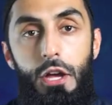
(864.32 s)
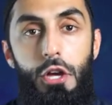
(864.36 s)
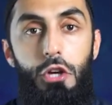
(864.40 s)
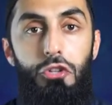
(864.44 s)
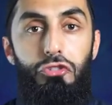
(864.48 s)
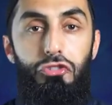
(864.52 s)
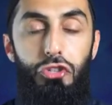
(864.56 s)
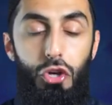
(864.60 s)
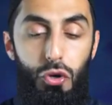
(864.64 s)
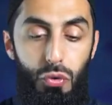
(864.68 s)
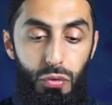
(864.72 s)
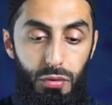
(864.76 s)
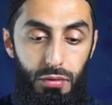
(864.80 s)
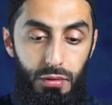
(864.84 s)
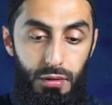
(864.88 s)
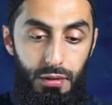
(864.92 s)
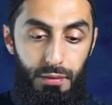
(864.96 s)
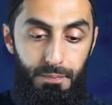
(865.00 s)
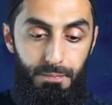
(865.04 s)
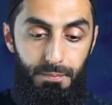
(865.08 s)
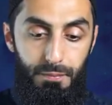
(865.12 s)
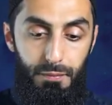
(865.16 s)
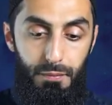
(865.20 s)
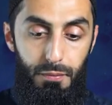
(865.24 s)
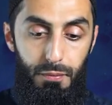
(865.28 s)
So
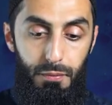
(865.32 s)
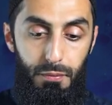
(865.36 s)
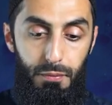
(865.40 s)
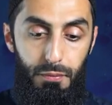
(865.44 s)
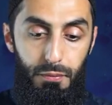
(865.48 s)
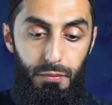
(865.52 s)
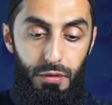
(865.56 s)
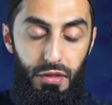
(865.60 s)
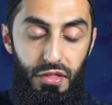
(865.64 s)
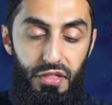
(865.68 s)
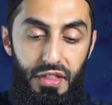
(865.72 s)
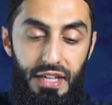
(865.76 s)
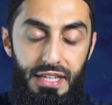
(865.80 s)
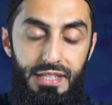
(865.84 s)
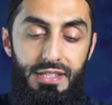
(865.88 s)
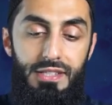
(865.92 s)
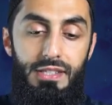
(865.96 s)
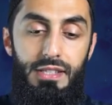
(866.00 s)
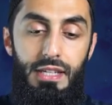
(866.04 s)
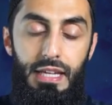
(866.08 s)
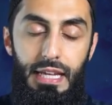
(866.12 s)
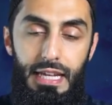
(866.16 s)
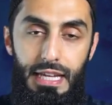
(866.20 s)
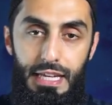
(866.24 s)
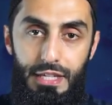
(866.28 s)

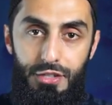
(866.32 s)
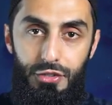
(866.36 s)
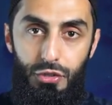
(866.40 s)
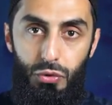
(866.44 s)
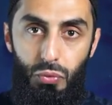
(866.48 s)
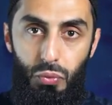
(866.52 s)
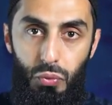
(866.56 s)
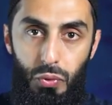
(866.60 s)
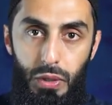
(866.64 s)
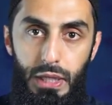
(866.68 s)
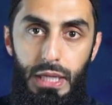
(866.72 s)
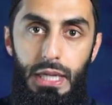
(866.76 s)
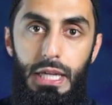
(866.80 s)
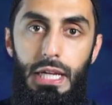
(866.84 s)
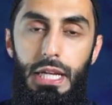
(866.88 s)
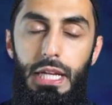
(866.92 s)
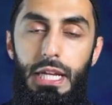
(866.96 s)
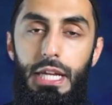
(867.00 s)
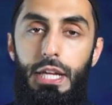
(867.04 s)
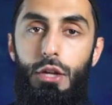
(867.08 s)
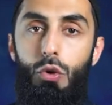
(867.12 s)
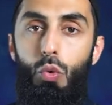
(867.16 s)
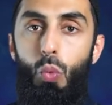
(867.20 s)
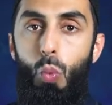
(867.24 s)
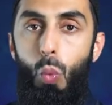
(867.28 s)
this is
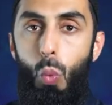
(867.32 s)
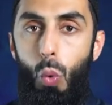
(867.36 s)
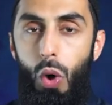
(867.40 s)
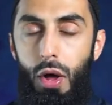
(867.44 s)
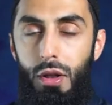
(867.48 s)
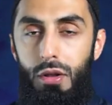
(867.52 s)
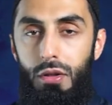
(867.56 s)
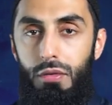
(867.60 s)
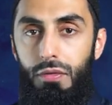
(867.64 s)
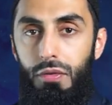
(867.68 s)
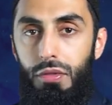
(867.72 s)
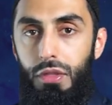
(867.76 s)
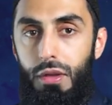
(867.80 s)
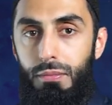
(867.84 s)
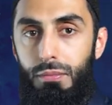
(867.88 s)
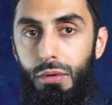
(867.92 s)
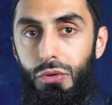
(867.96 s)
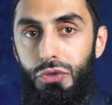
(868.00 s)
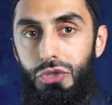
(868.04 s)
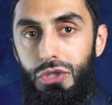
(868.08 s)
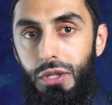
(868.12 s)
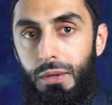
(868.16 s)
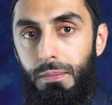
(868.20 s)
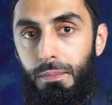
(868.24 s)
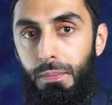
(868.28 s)
really one of the
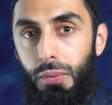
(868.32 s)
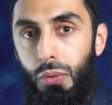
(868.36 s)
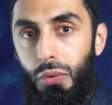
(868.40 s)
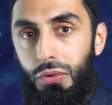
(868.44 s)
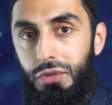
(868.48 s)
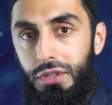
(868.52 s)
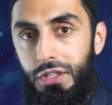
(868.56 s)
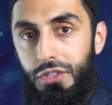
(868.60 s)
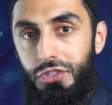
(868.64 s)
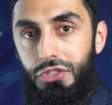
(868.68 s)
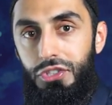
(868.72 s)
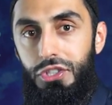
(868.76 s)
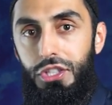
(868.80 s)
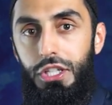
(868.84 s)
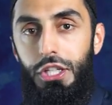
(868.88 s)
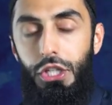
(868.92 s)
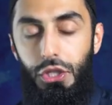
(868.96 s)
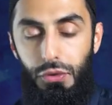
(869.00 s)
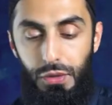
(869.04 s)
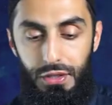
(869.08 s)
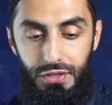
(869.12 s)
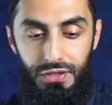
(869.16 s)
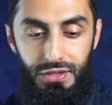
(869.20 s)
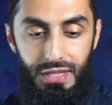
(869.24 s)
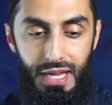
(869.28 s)
most important
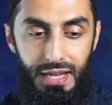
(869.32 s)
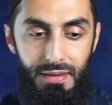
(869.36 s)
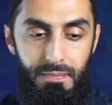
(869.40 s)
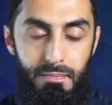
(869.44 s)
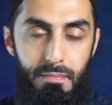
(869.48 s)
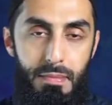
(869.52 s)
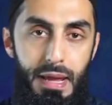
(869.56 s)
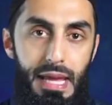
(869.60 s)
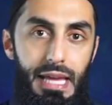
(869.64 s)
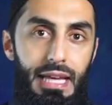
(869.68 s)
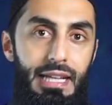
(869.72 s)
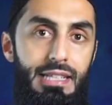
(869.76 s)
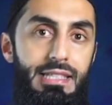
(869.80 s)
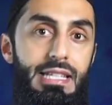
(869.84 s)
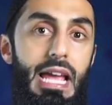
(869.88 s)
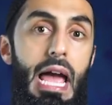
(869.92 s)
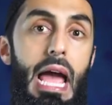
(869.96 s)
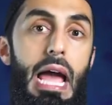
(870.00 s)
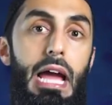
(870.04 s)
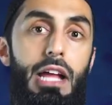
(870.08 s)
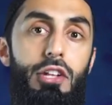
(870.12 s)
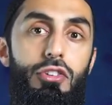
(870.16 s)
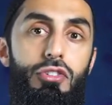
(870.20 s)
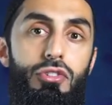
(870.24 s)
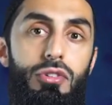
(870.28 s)
secrets that makes
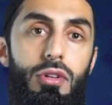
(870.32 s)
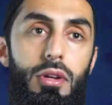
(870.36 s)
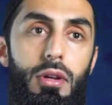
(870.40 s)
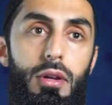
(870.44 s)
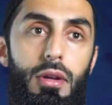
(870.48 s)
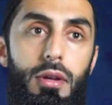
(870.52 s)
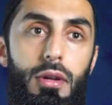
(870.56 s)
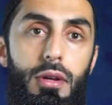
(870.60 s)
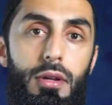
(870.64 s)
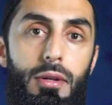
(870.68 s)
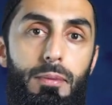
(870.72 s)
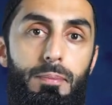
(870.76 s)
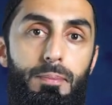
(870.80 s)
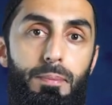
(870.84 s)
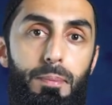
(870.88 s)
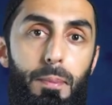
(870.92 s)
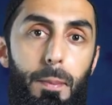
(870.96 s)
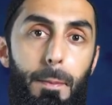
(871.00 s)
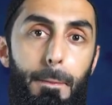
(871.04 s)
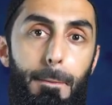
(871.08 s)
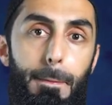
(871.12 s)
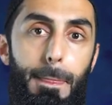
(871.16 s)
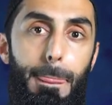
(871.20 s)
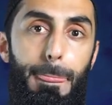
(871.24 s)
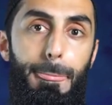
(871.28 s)
Hajj
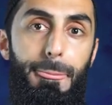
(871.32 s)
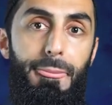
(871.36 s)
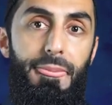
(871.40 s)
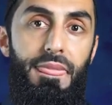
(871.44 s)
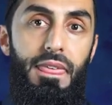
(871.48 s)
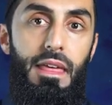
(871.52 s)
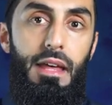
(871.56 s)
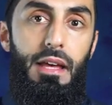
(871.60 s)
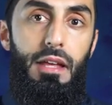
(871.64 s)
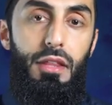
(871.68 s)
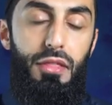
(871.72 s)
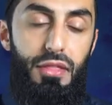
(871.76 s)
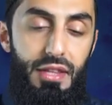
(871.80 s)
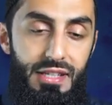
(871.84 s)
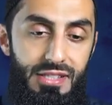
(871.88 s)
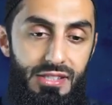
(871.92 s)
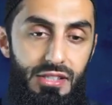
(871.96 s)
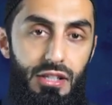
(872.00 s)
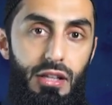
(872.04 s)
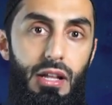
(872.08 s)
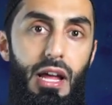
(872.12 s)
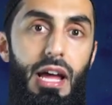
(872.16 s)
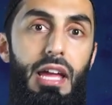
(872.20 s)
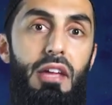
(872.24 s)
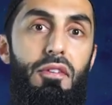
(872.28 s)

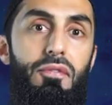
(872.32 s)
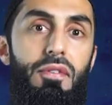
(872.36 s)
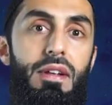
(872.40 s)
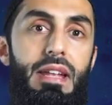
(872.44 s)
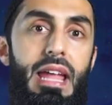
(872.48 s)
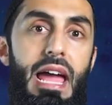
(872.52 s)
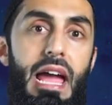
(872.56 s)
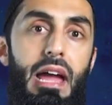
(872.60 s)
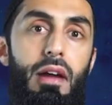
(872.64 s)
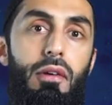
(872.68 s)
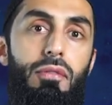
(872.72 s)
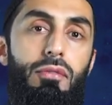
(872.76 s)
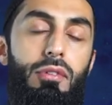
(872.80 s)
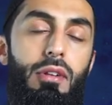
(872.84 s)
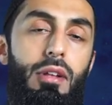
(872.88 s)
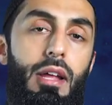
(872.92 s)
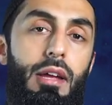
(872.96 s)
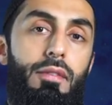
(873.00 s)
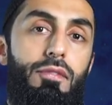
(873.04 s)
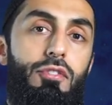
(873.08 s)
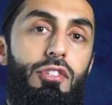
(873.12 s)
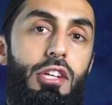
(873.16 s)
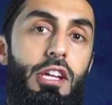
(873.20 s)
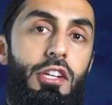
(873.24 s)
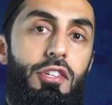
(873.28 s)
this life and
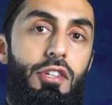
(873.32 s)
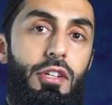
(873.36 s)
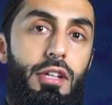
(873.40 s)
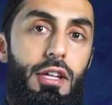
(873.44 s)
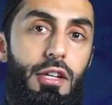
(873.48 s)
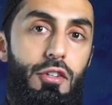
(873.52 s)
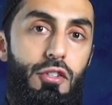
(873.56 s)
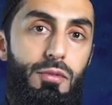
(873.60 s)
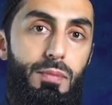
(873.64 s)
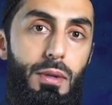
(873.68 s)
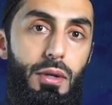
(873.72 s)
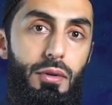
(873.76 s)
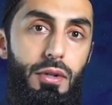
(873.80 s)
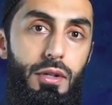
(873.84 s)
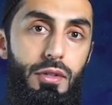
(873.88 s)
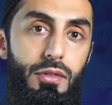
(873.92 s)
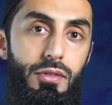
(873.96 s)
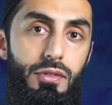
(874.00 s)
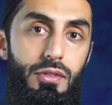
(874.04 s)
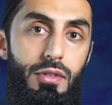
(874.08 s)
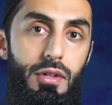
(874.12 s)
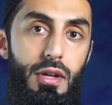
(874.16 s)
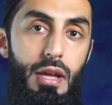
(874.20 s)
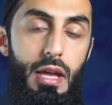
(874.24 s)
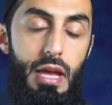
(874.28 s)
afterlife changing experience